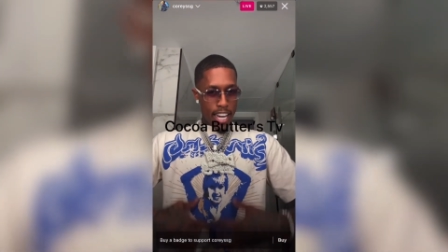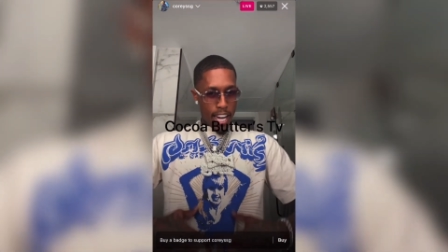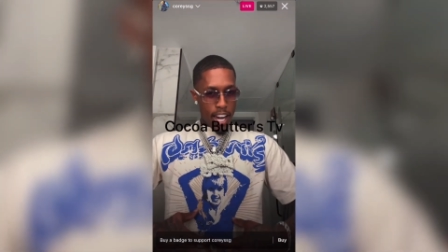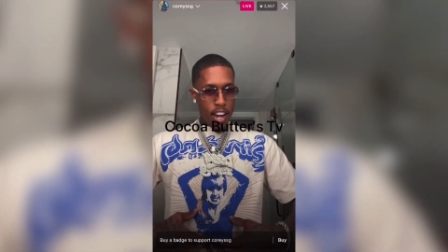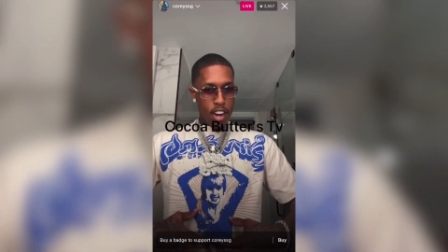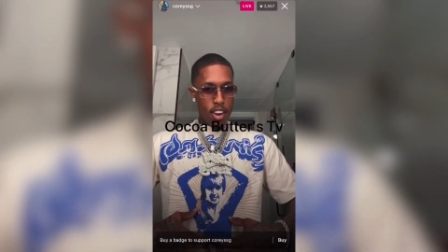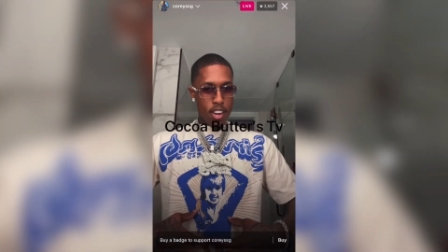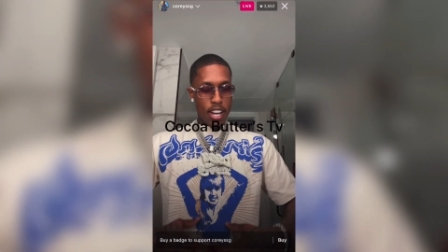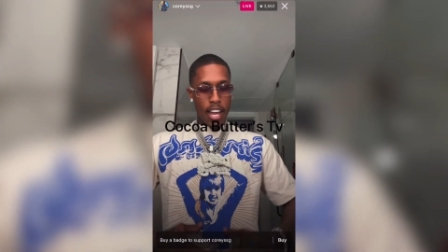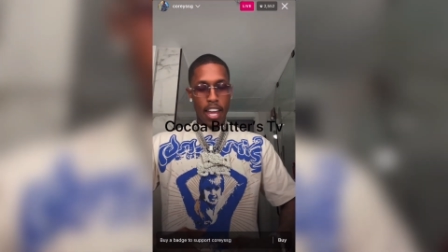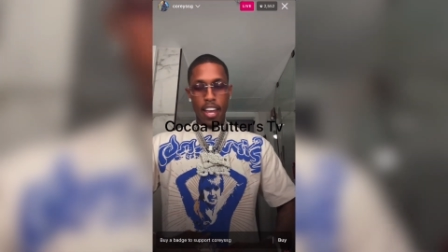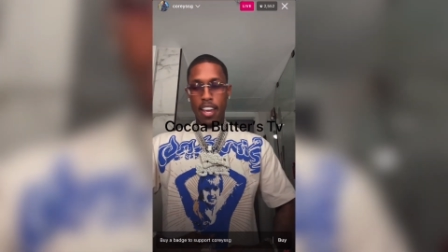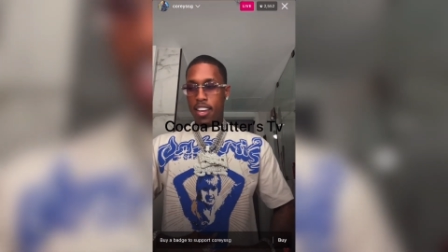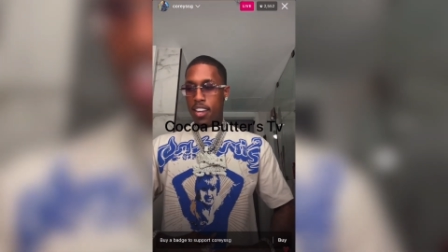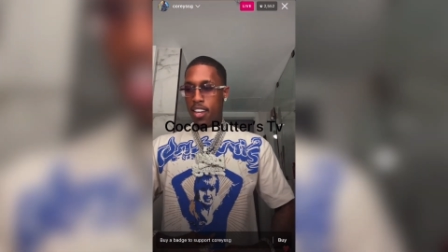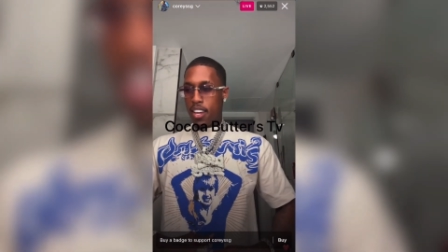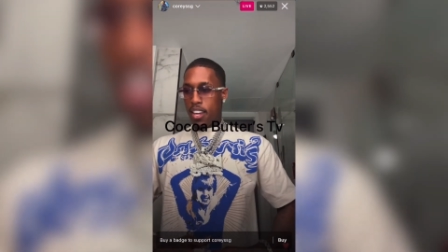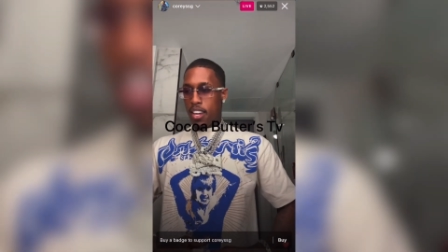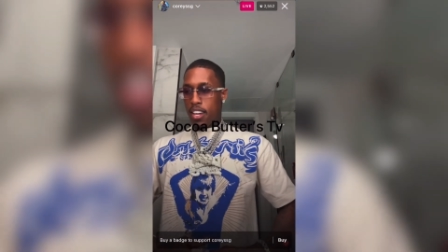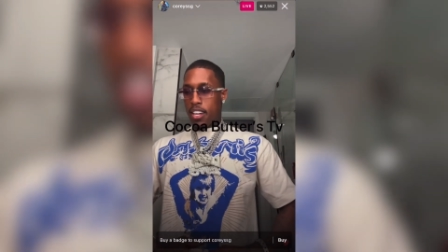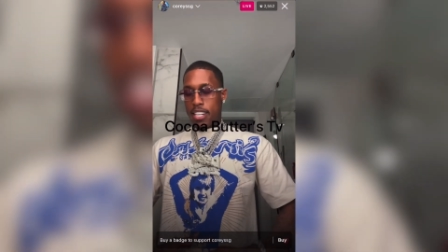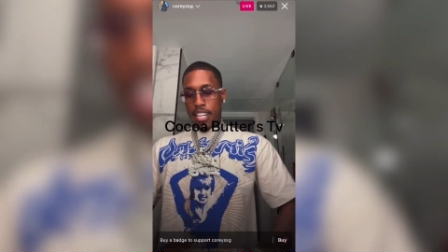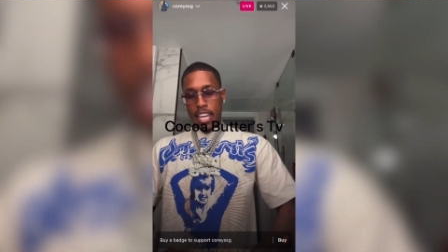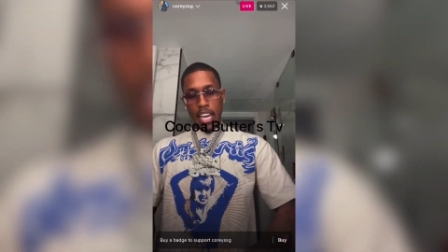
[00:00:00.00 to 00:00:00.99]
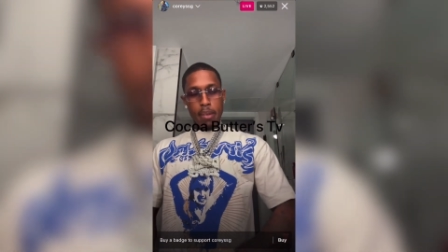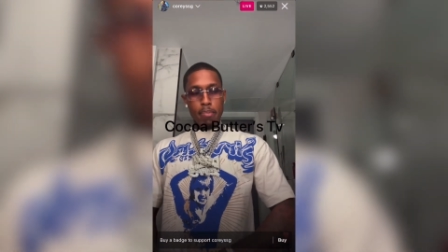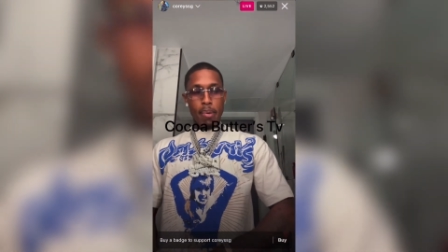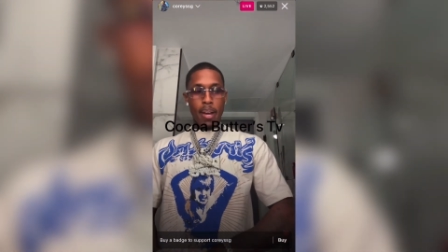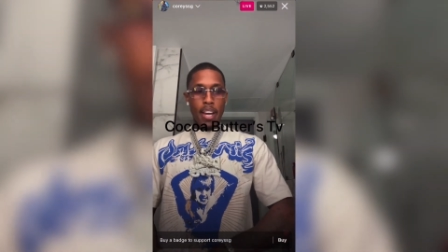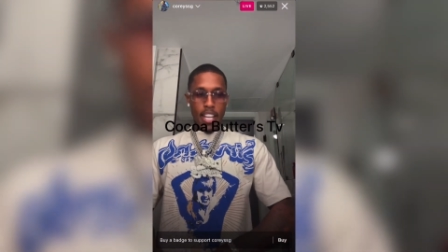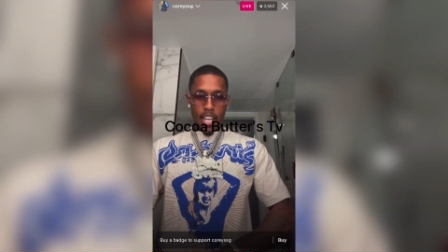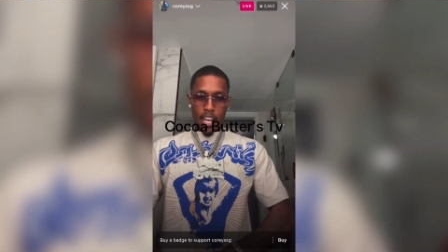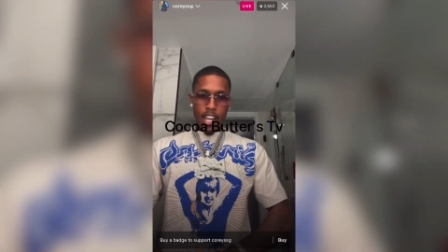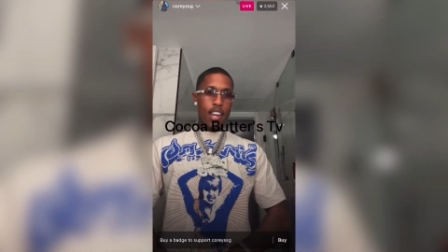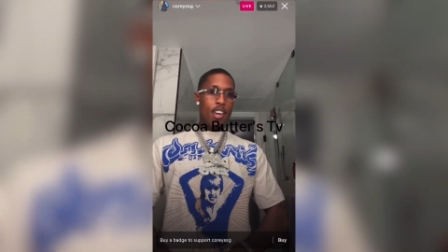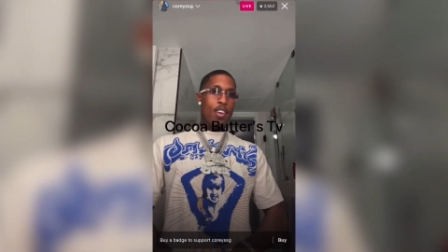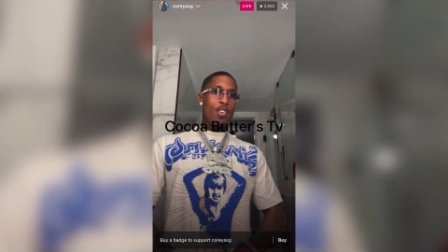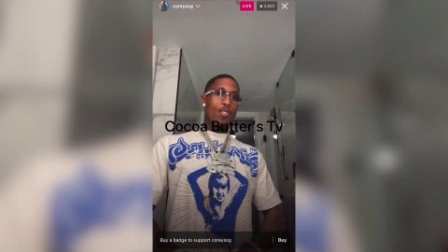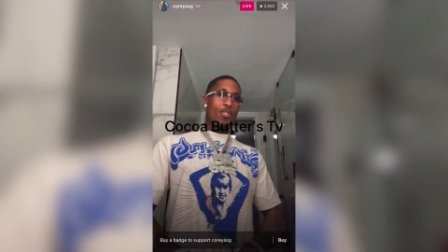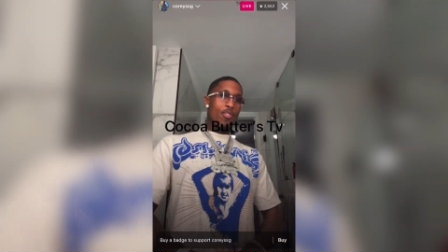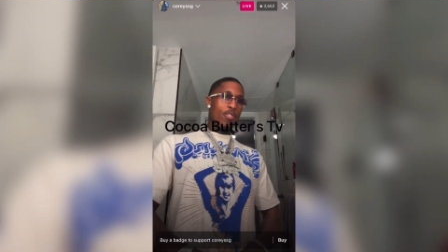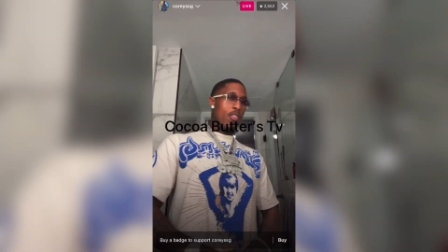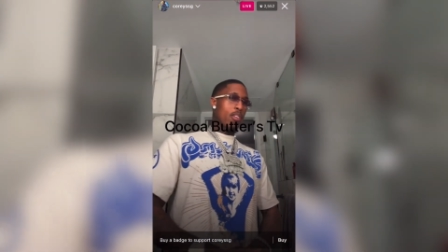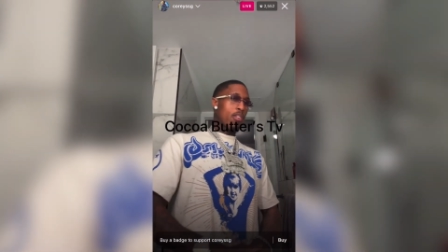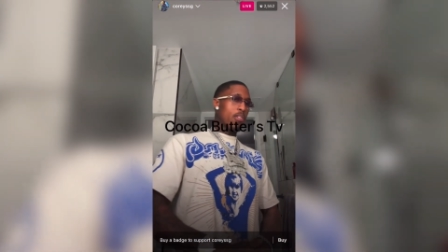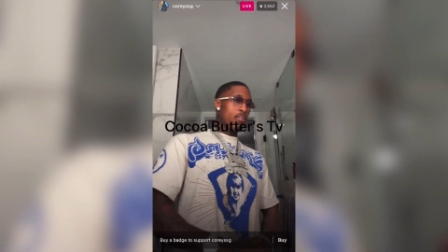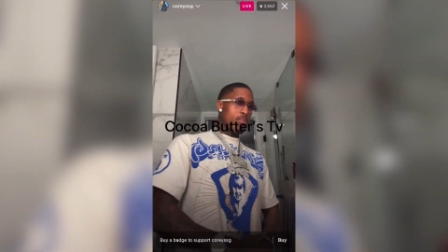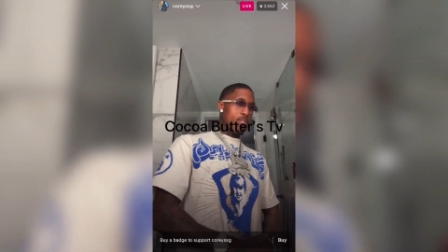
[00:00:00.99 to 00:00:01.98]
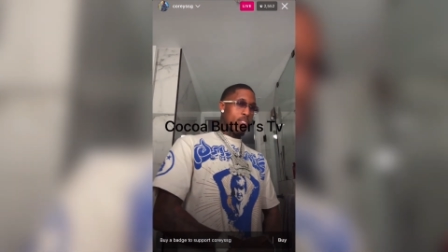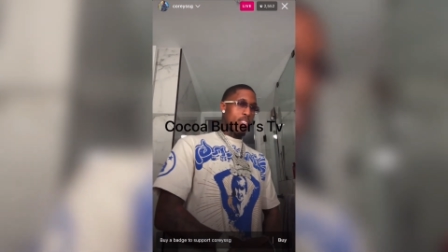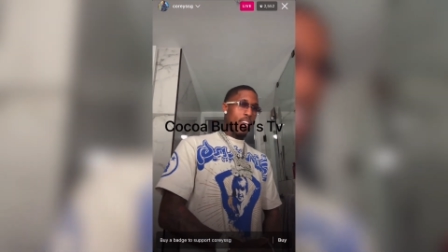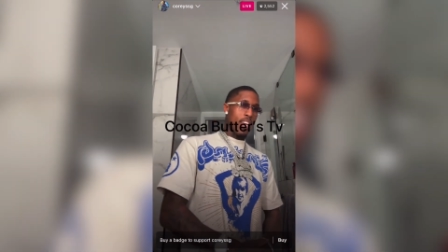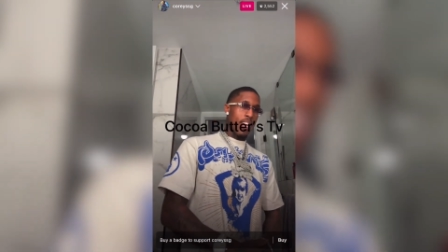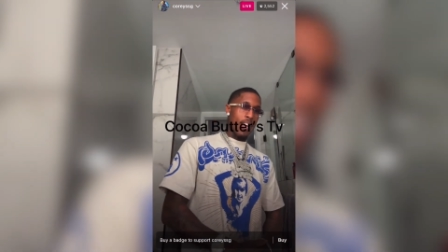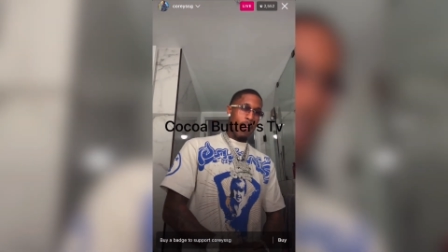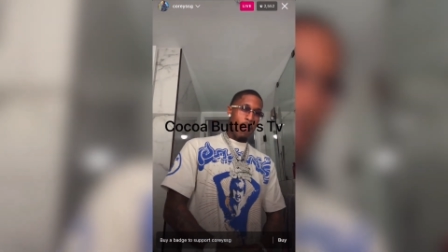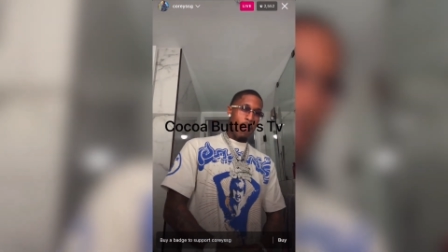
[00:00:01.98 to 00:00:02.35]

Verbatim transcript: Like, damn, I care. You feel what I'm saying?